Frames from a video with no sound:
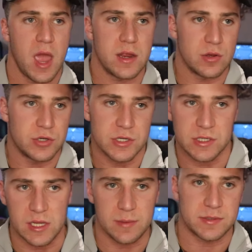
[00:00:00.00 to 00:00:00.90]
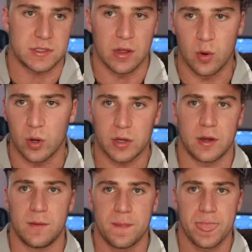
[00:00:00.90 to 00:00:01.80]
and you just keep still
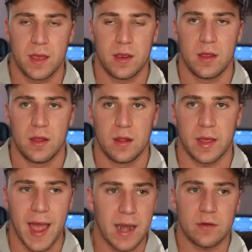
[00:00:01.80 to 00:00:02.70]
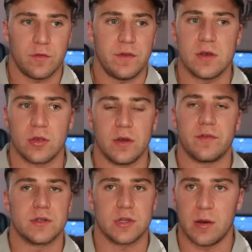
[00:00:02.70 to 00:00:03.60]
working. Like, I didn't feel good
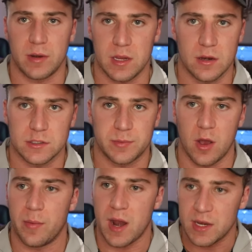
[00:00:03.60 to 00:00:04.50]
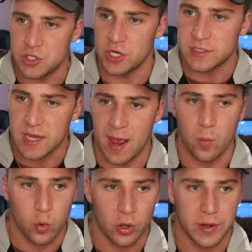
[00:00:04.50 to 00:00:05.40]
for so many years, bro, but I just
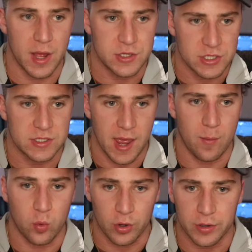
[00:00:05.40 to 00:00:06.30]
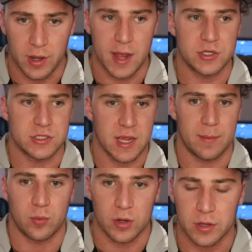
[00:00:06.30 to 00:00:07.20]
kept working, I just kept working, I just
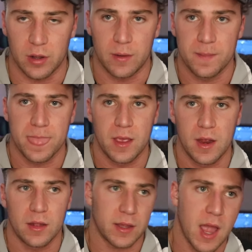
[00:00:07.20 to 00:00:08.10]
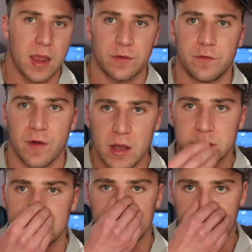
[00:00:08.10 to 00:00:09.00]
kept working. Like, I could
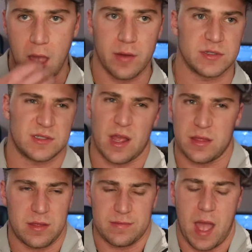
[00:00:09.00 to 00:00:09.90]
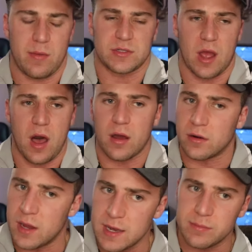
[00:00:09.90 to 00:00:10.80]
function, like, I was all
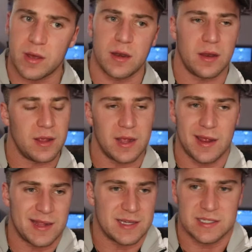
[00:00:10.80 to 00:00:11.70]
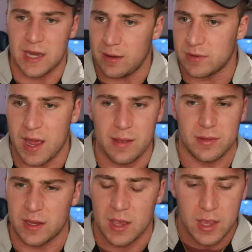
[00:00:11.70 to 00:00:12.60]
right, but at the same
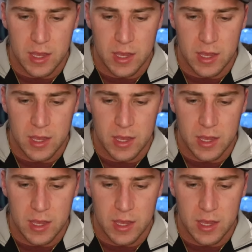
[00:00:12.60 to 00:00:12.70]
time, like,